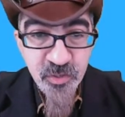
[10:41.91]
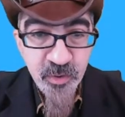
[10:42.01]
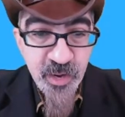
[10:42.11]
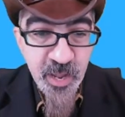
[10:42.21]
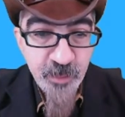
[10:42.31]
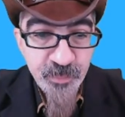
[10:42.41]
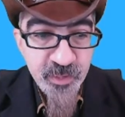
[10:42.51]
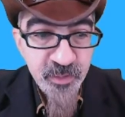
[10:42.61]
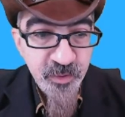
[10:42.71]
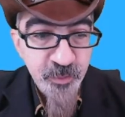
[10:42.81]
started
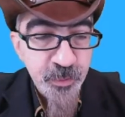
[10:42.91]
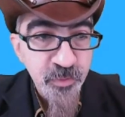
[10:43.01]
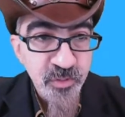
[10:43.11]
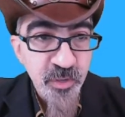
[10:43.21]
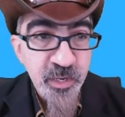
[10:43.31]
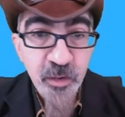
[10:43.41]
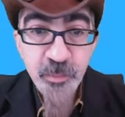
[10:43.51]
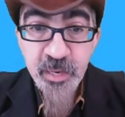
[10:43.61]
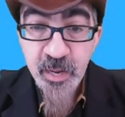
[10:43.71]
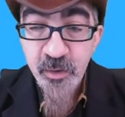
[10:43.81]
happening and other people started
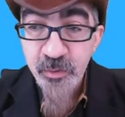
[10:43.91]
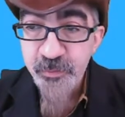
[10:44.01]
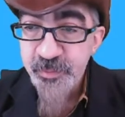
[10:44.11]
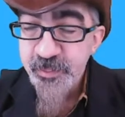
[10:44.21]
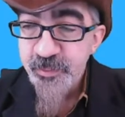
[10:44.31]
coming out.